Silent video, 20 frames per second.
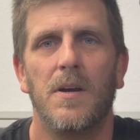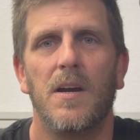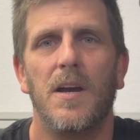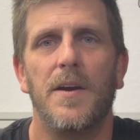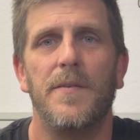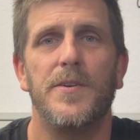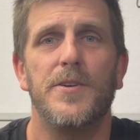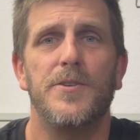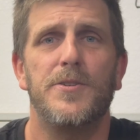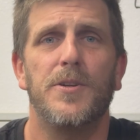
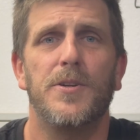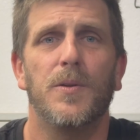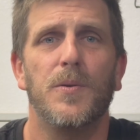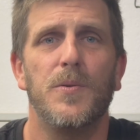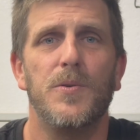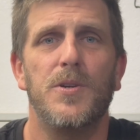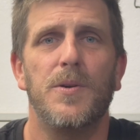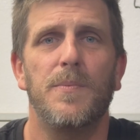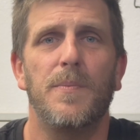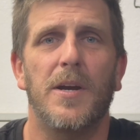If your
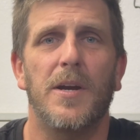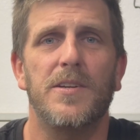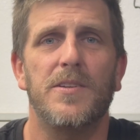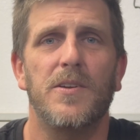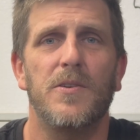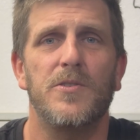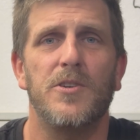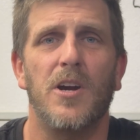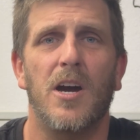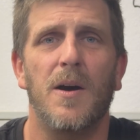solution makes
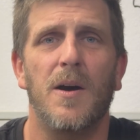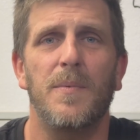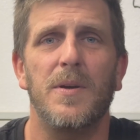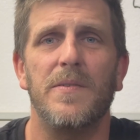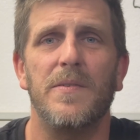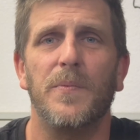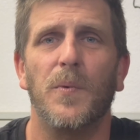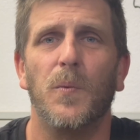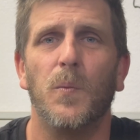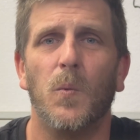their job
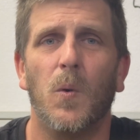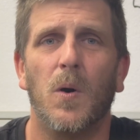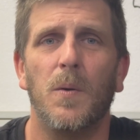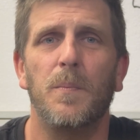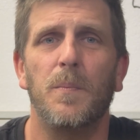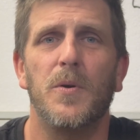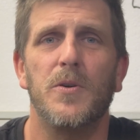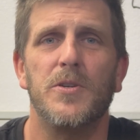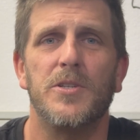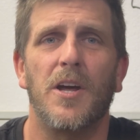even
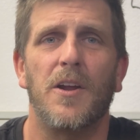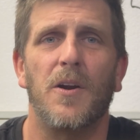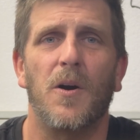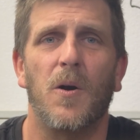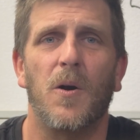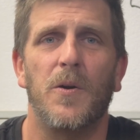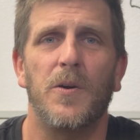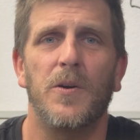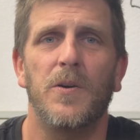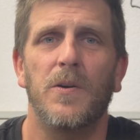1%
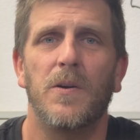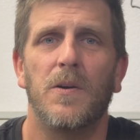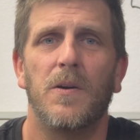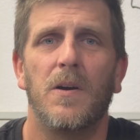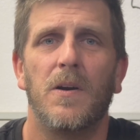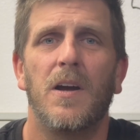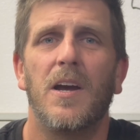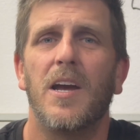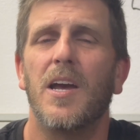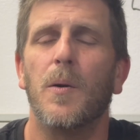harder,
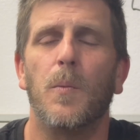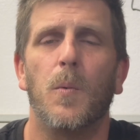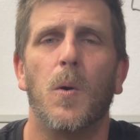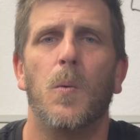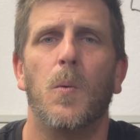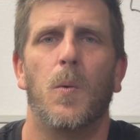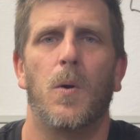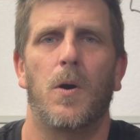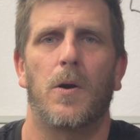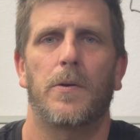it
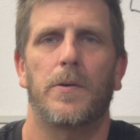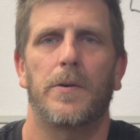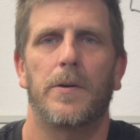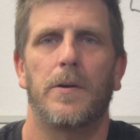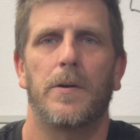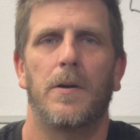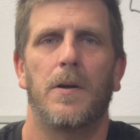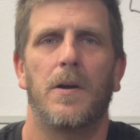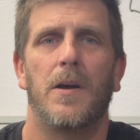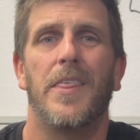won't work.
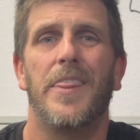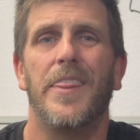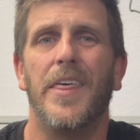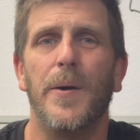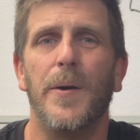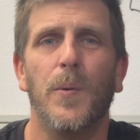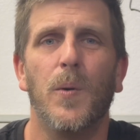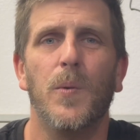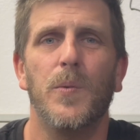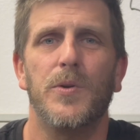
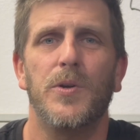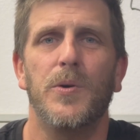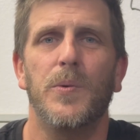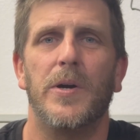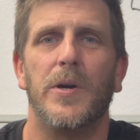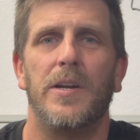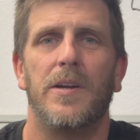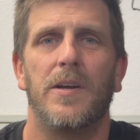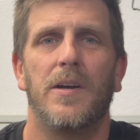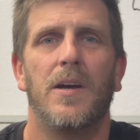They won't do
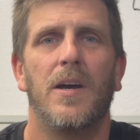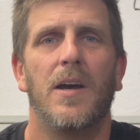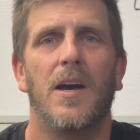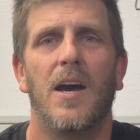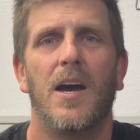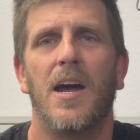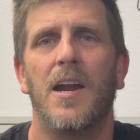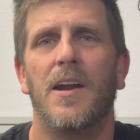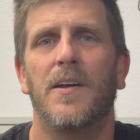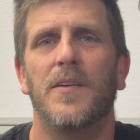it.
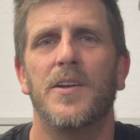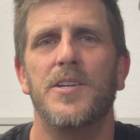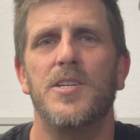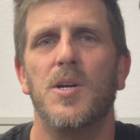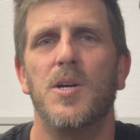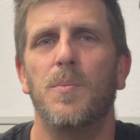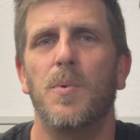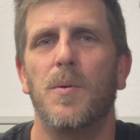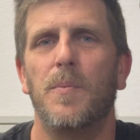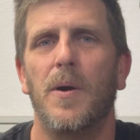And unless
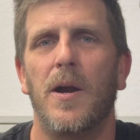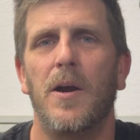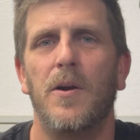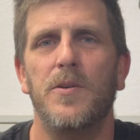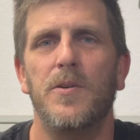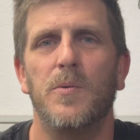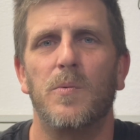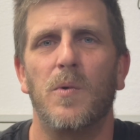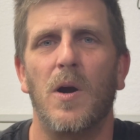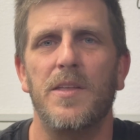you're
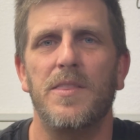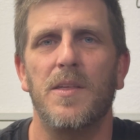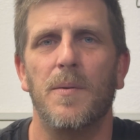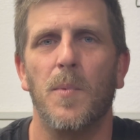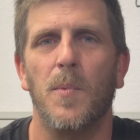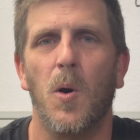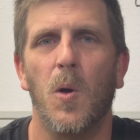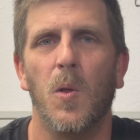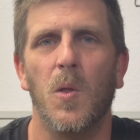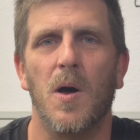prepared to write them
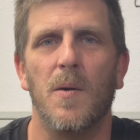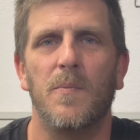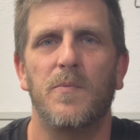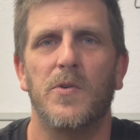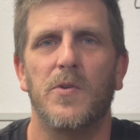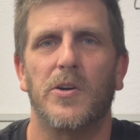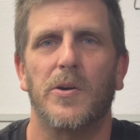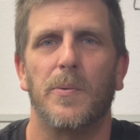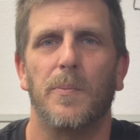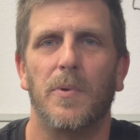all up
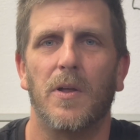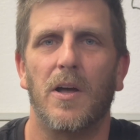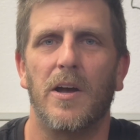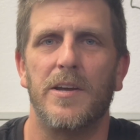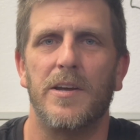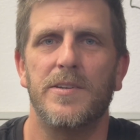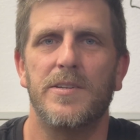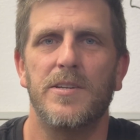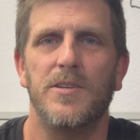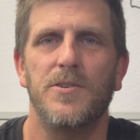for
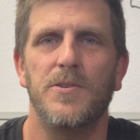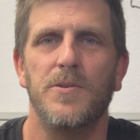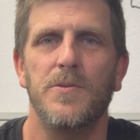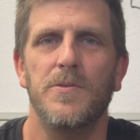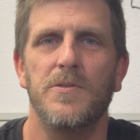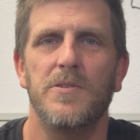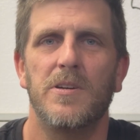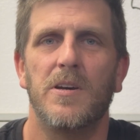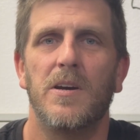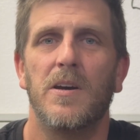compliance
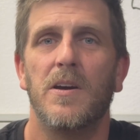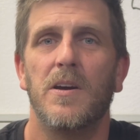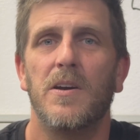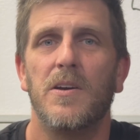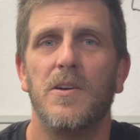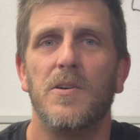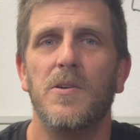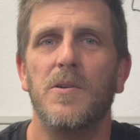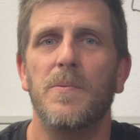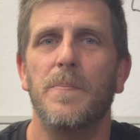issues,
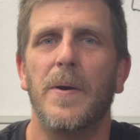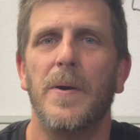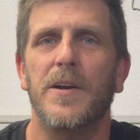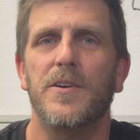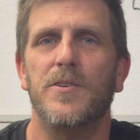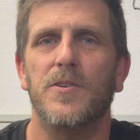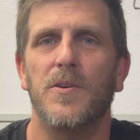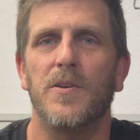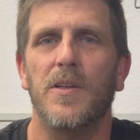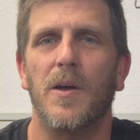you need to make
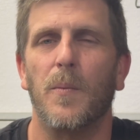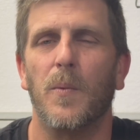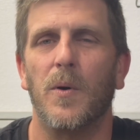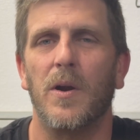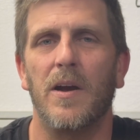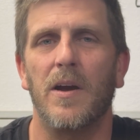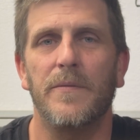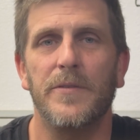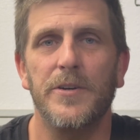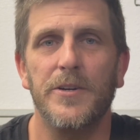sure that
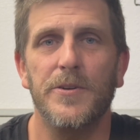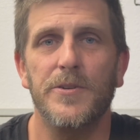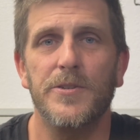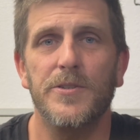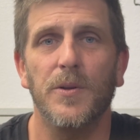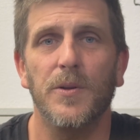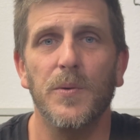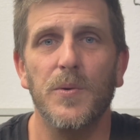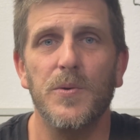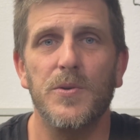whatever your
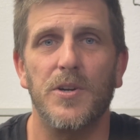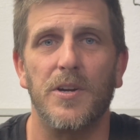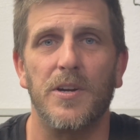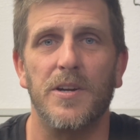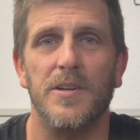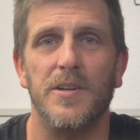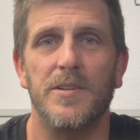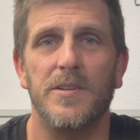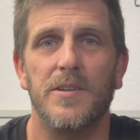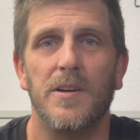solution
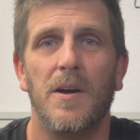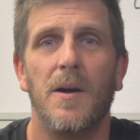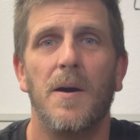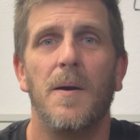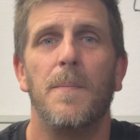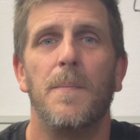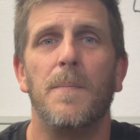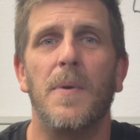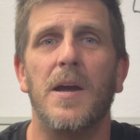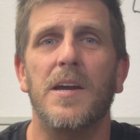is
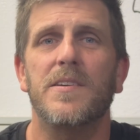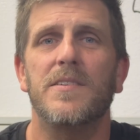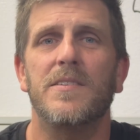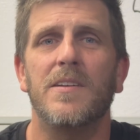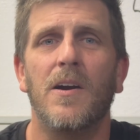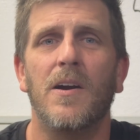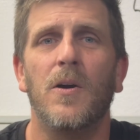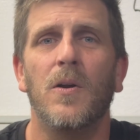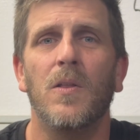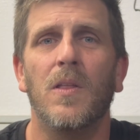makes
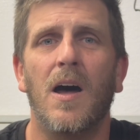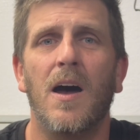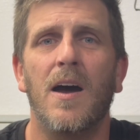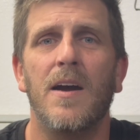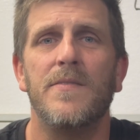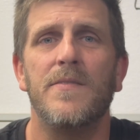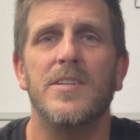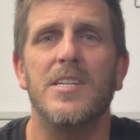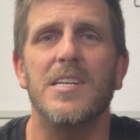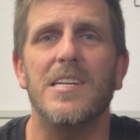their
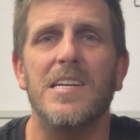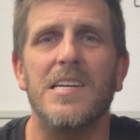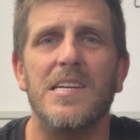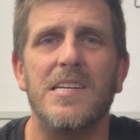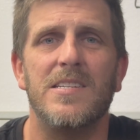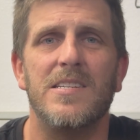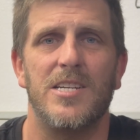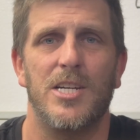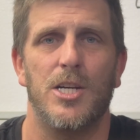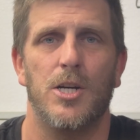lives
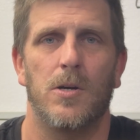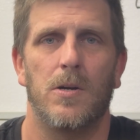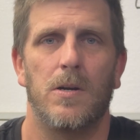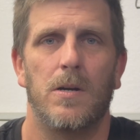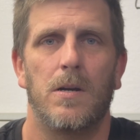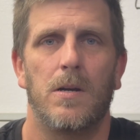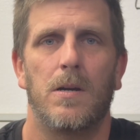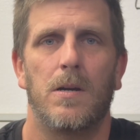easier.